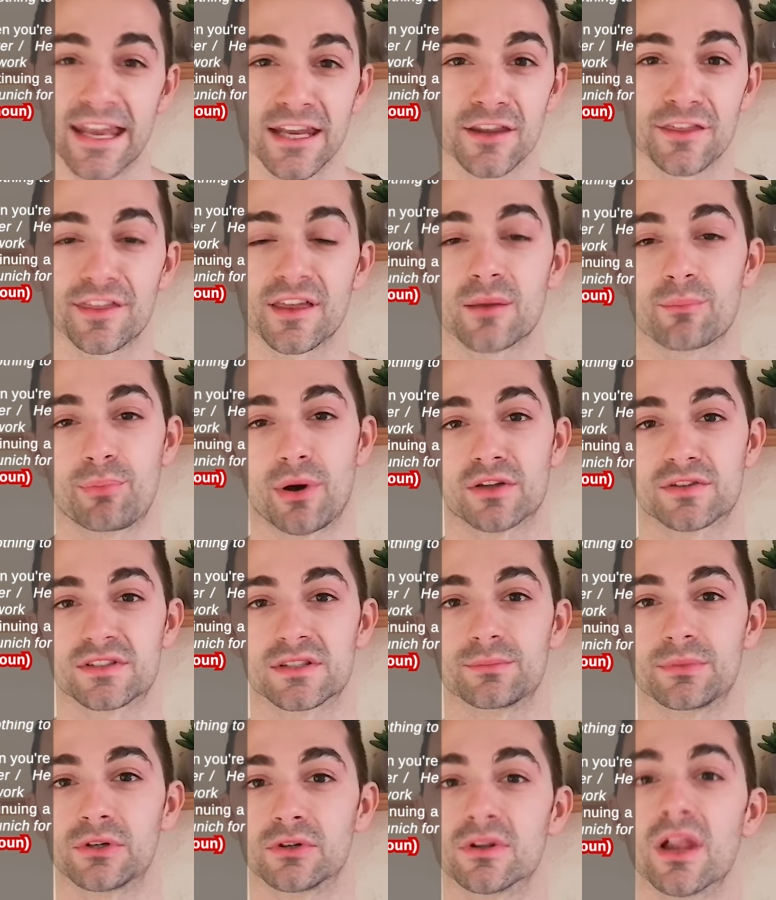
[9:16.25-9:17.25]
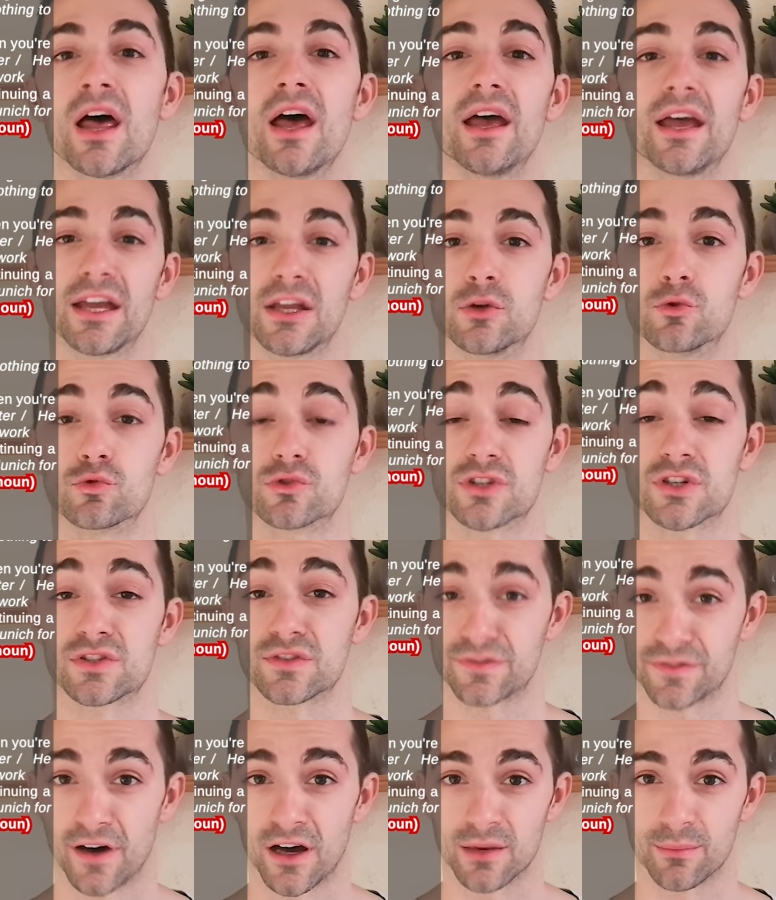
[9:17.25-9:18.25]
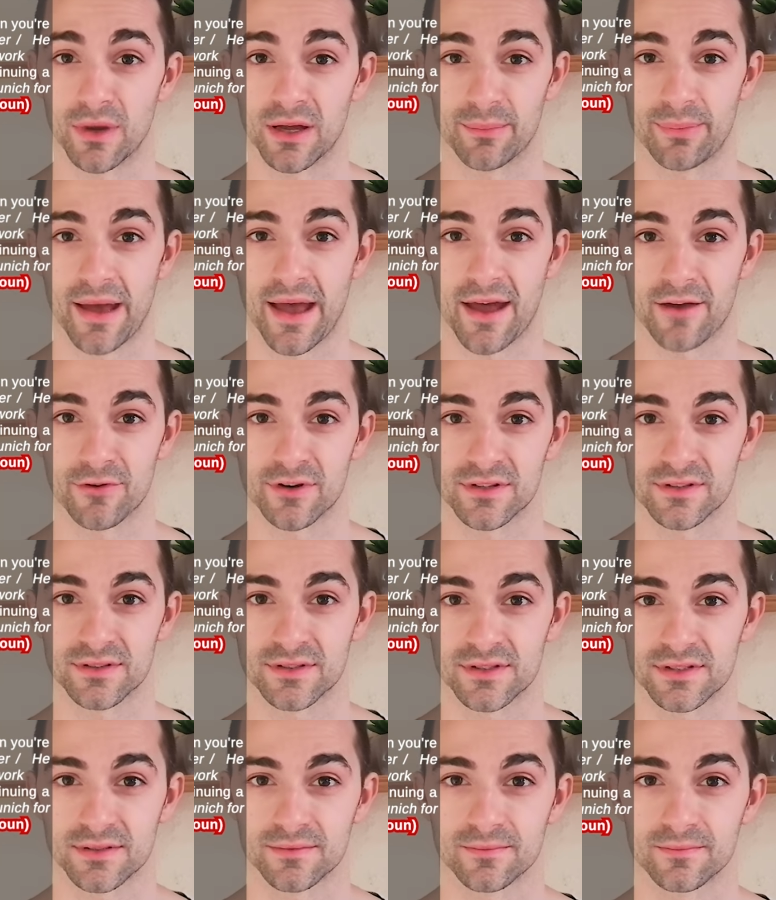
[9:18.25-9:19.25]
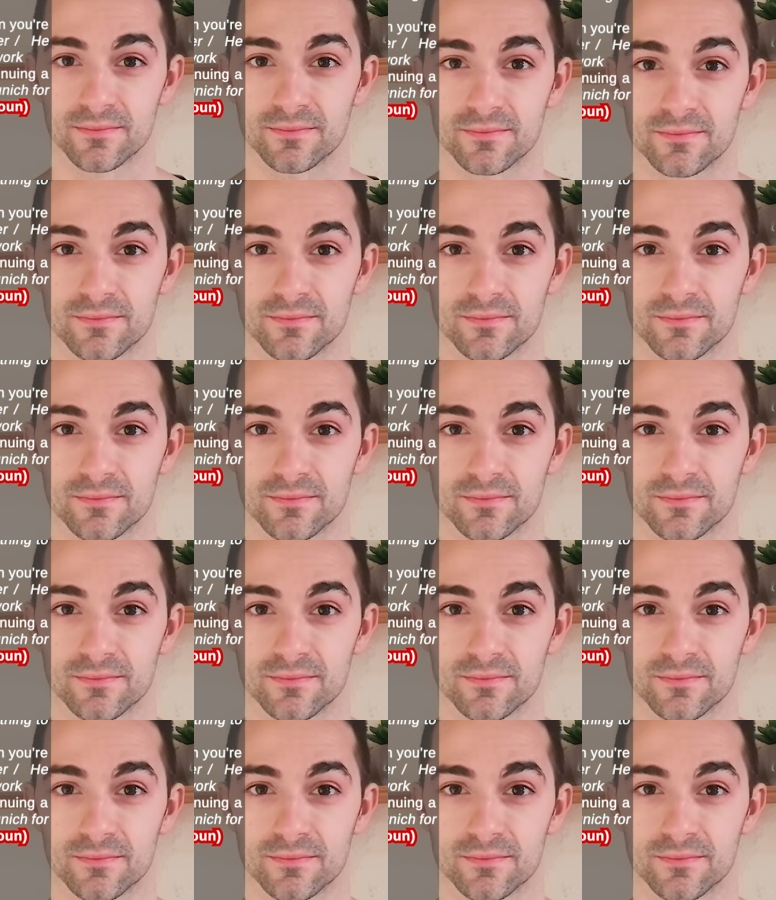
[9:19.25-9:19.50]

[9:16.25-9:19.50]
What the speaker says: anything possible in order to find my parents.